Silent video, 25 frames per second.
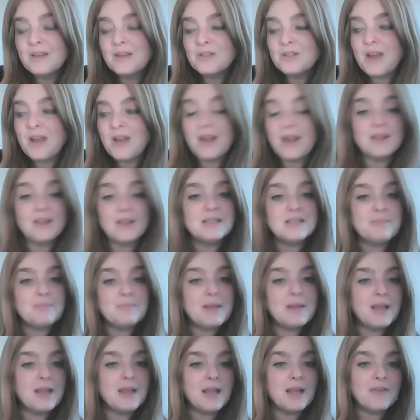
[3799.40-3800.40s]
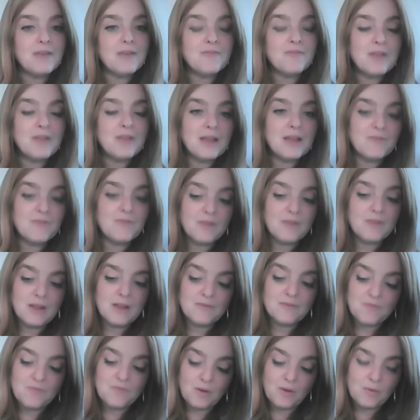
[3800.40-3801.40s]
genetically speaking, if, if,
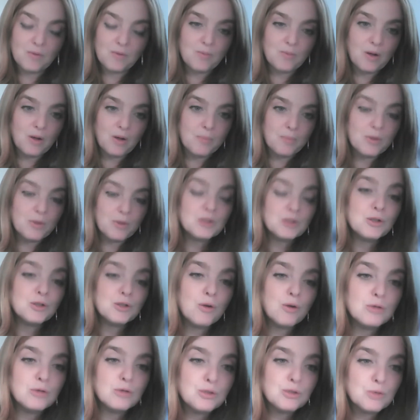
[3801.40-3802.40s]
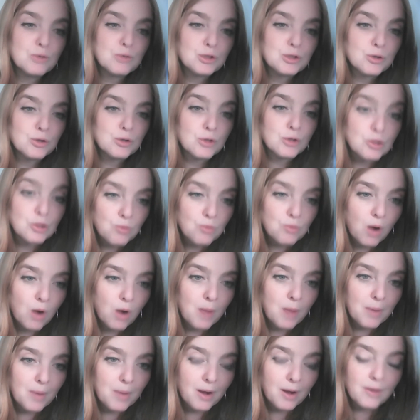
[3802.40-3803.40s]
if a, a person goes through a certain
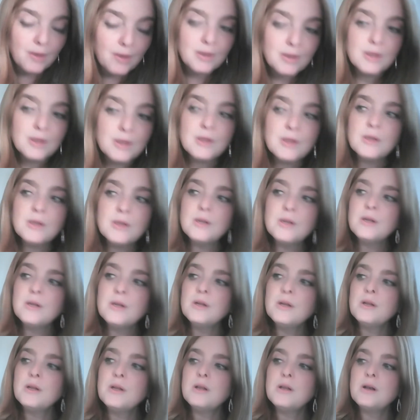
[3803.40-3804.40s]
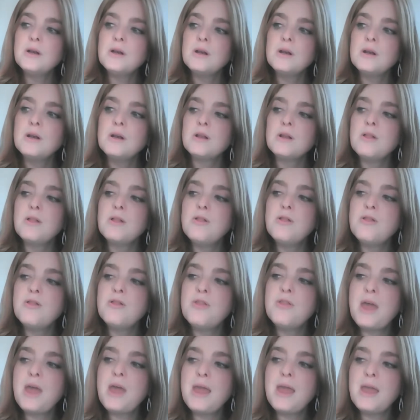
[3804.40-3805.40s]
trauma,
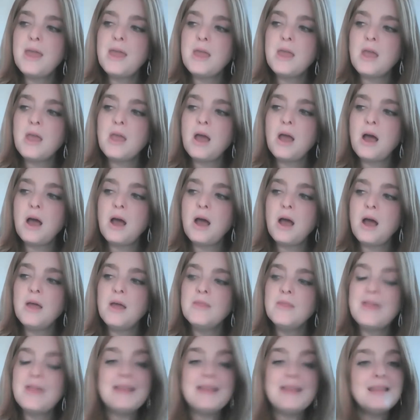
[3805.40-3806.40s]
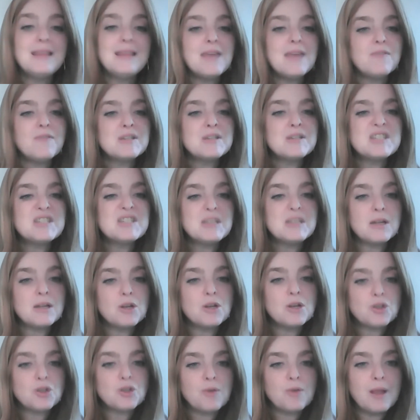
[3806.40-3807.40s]
they they leave a
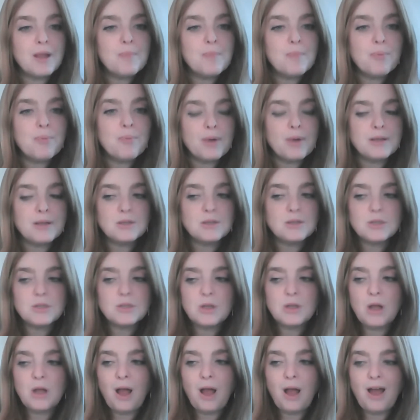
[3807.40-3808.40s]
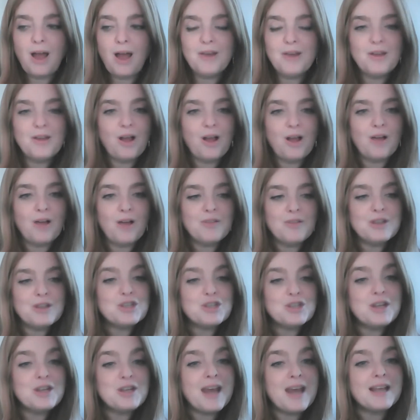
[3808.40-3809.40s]
signature imprint on uh, the
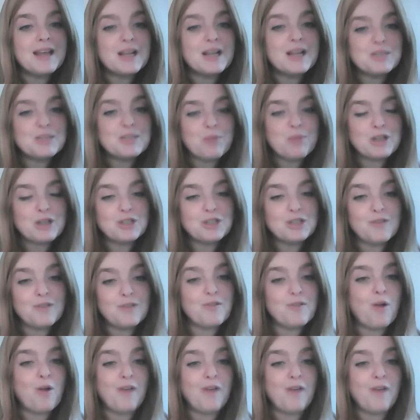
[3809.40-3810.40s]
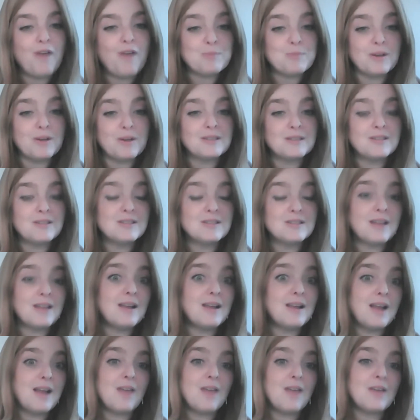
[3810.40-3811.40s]
genetic expression of the offspring. So
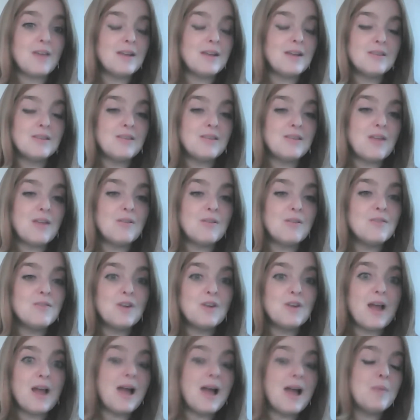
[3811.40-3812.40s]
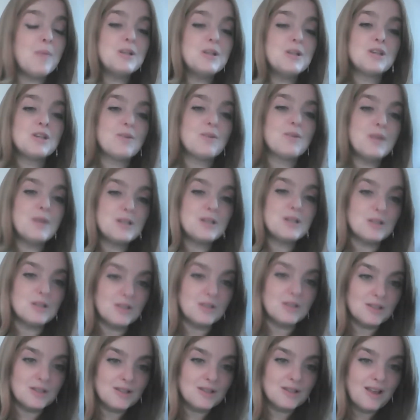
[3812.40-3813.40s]
saying now that they don't even know how many
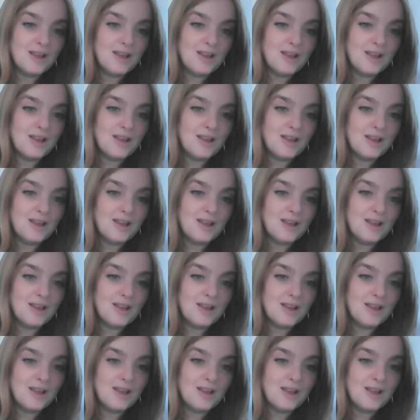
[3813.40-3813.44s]
generations